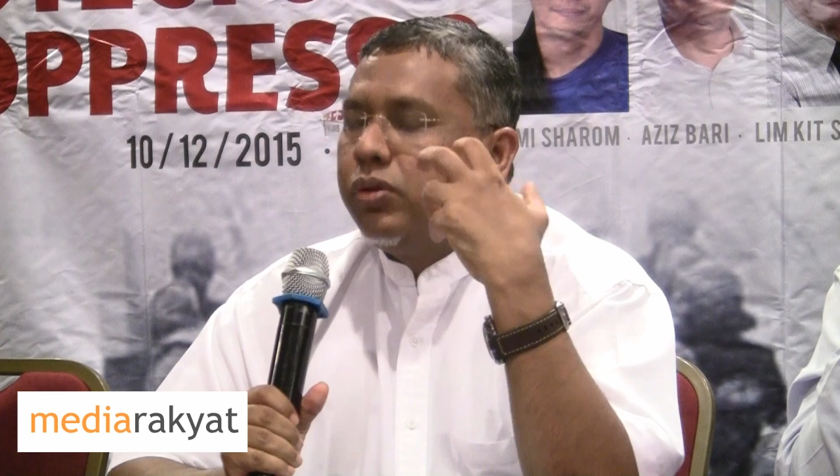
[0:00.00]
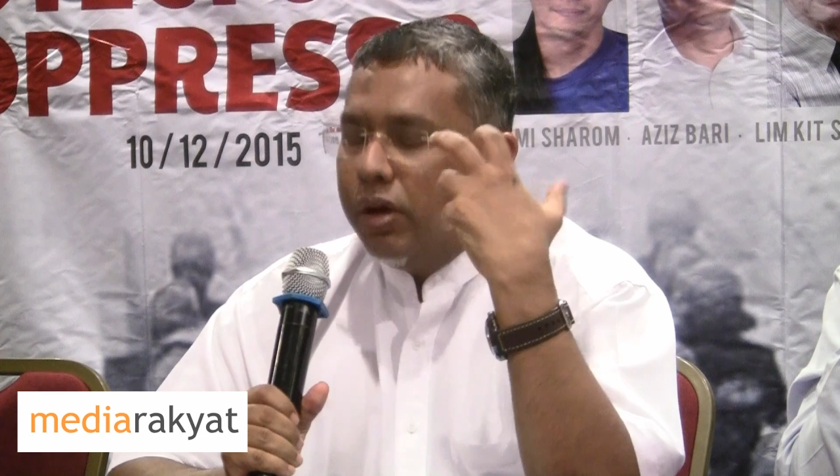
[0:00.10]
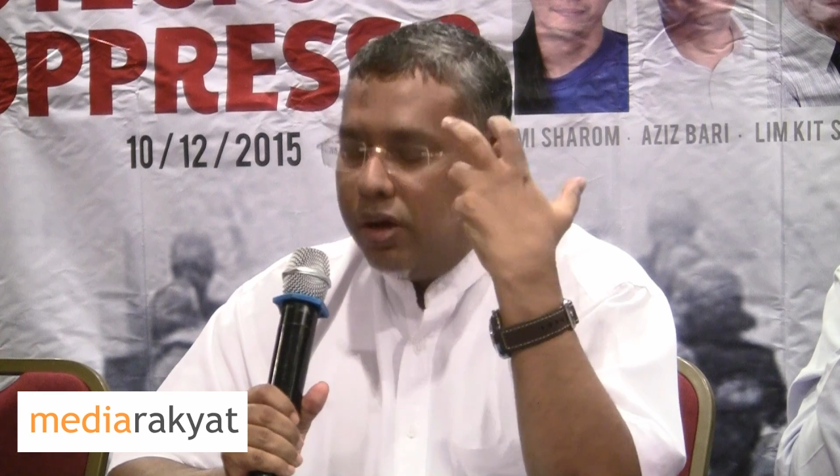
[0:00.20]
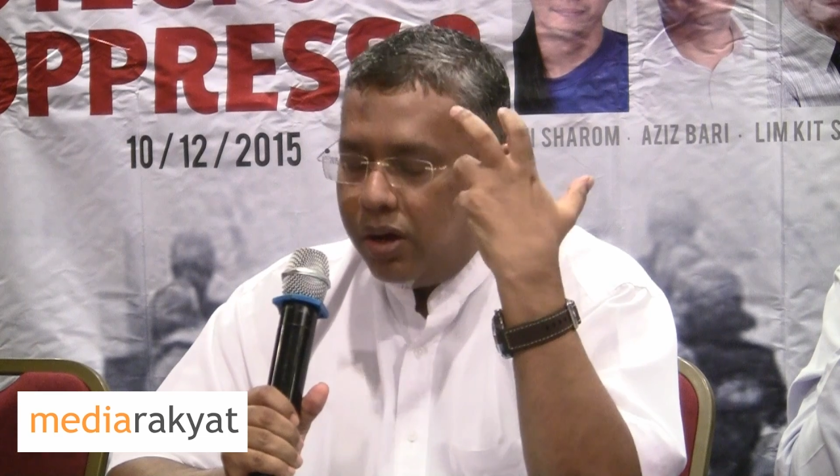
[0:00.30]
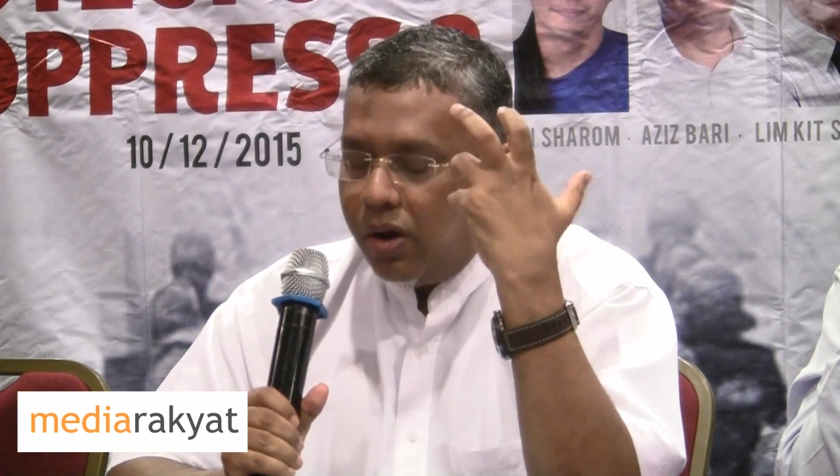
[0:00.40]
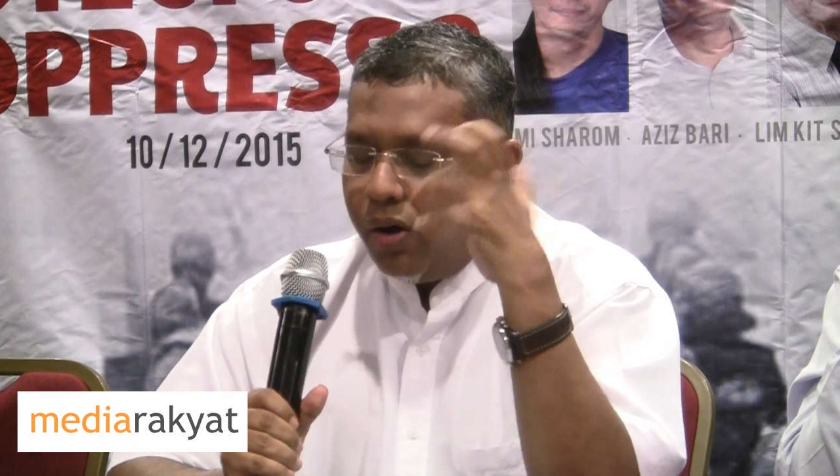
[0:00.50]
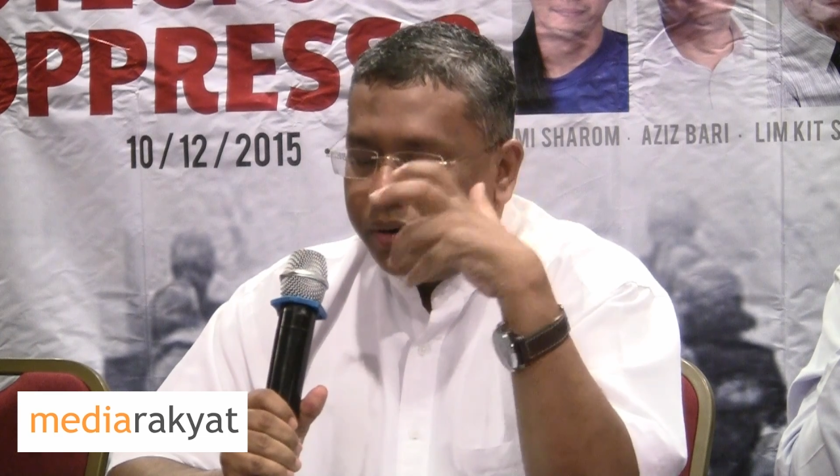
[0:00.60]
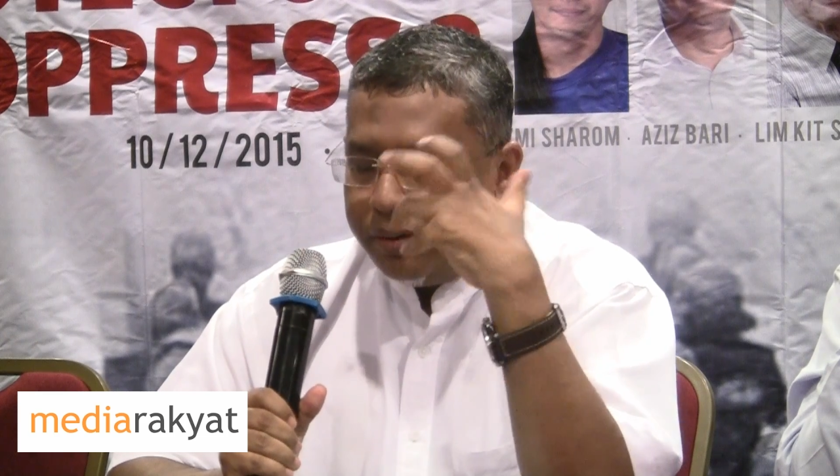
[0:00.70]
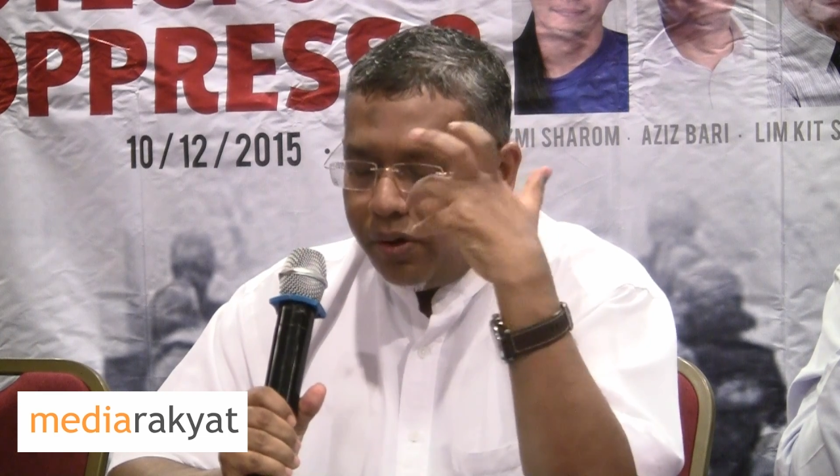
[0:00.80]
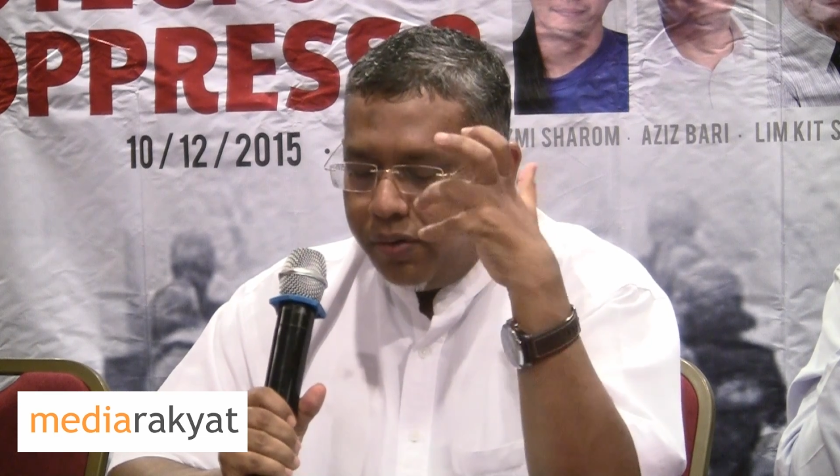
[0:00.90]

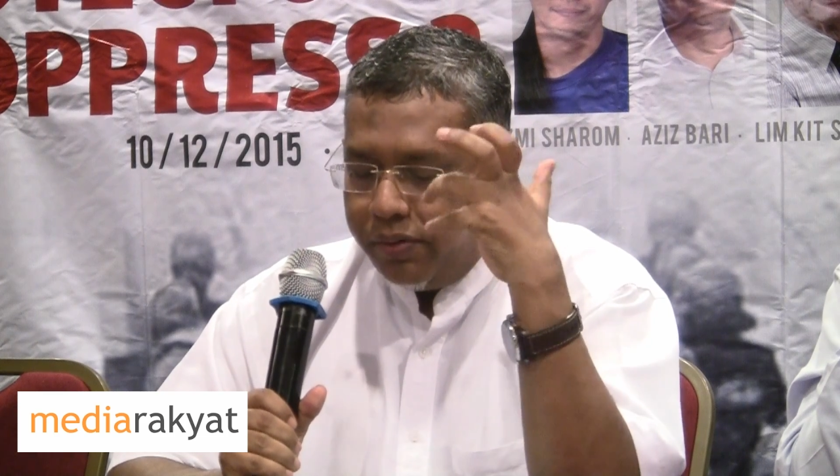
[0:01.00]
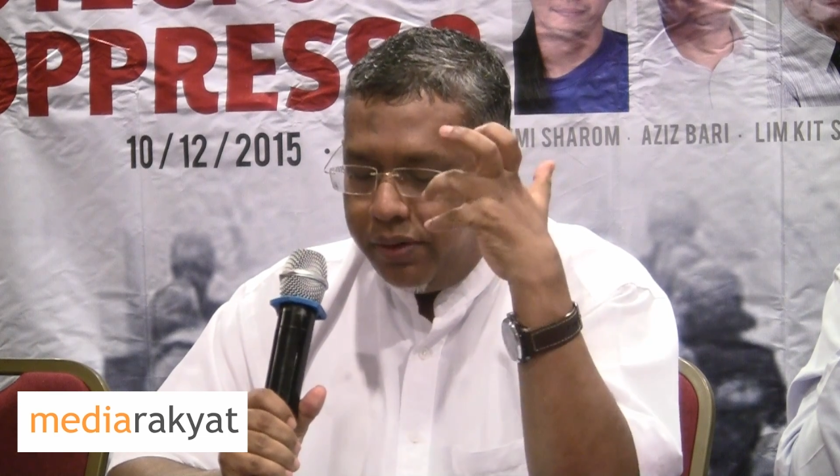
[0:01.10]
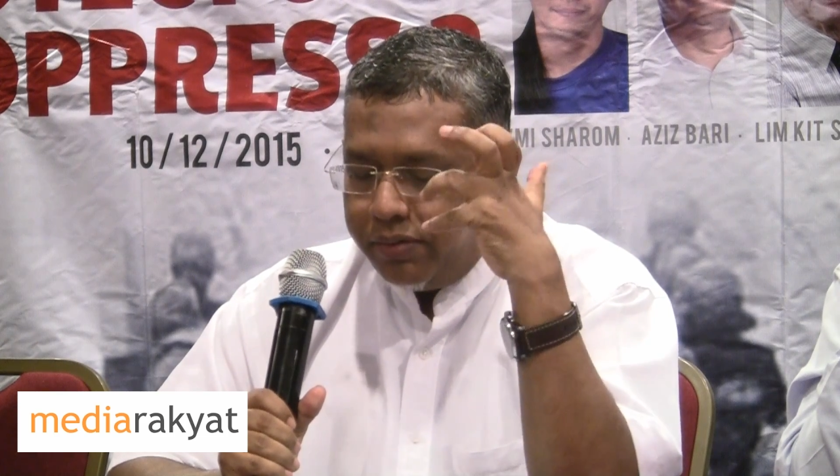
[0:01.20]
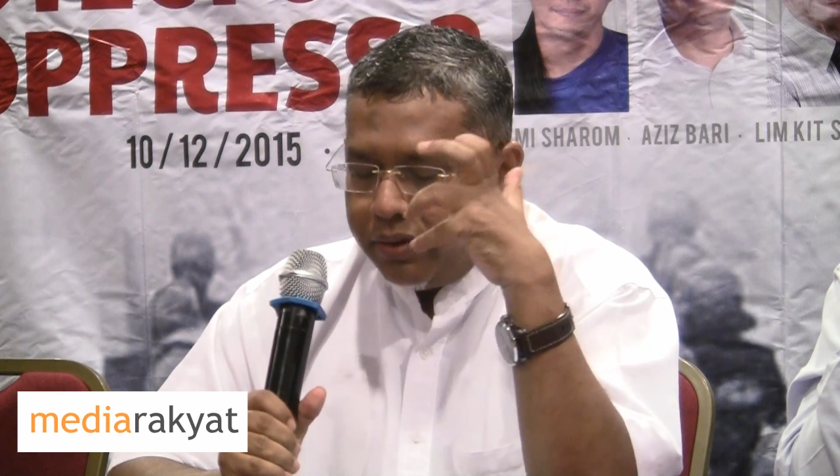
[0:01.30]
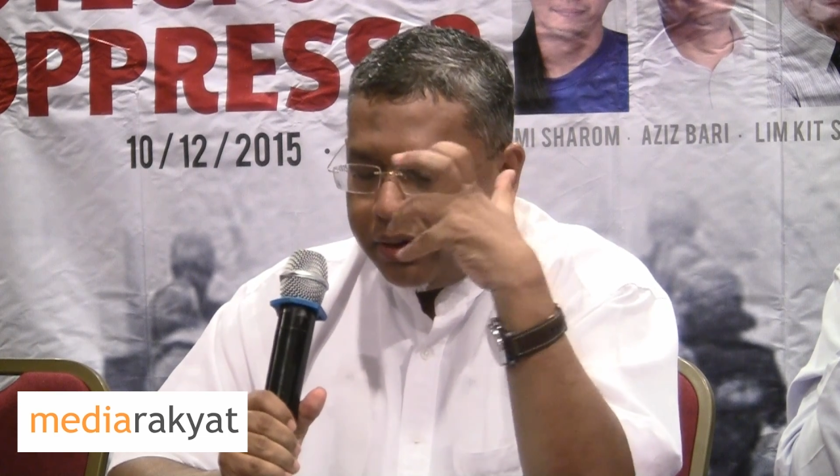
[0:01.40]
on this